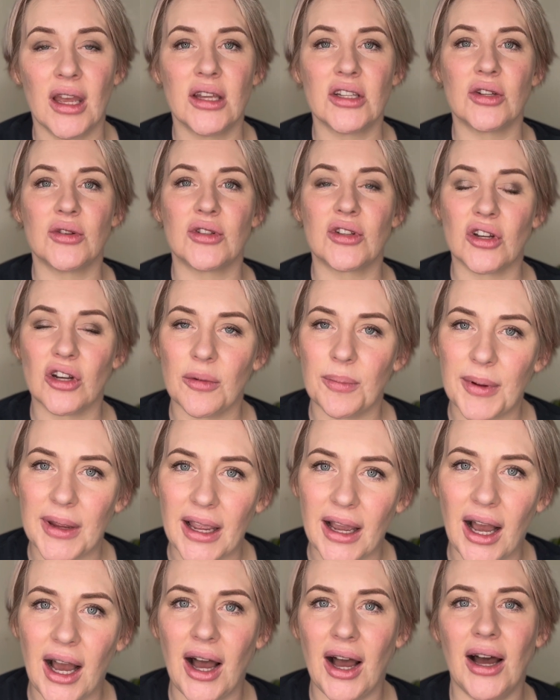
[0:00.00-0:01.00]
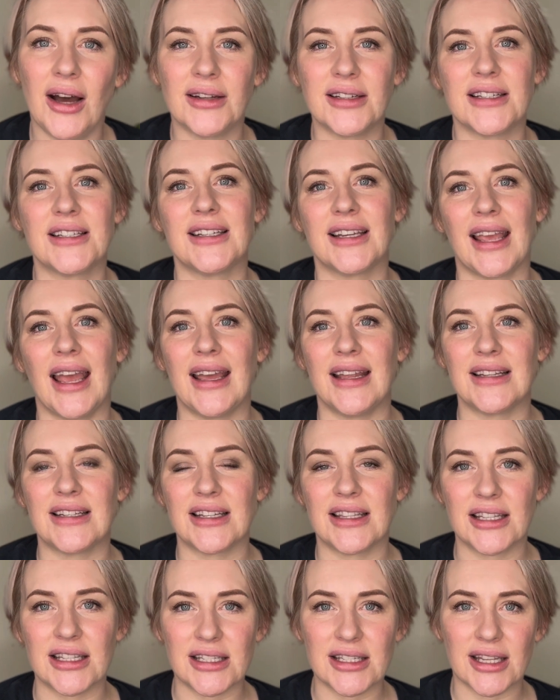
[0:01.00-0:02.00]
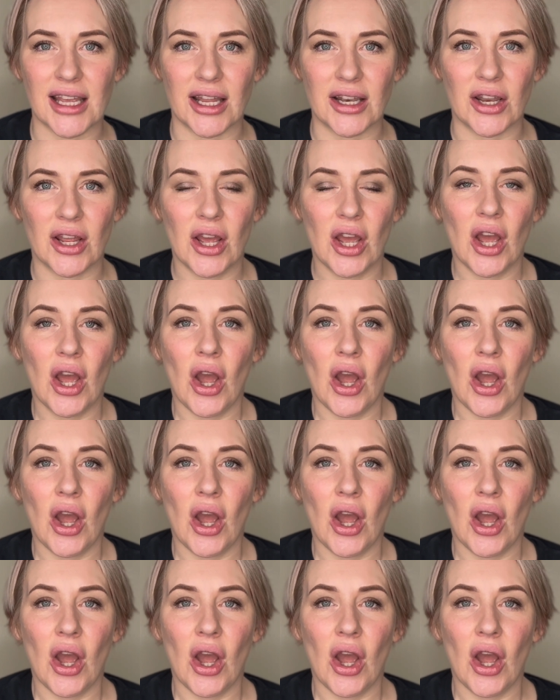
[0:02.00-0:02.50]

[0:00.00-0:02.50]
so it's going to be harder to get into the skin.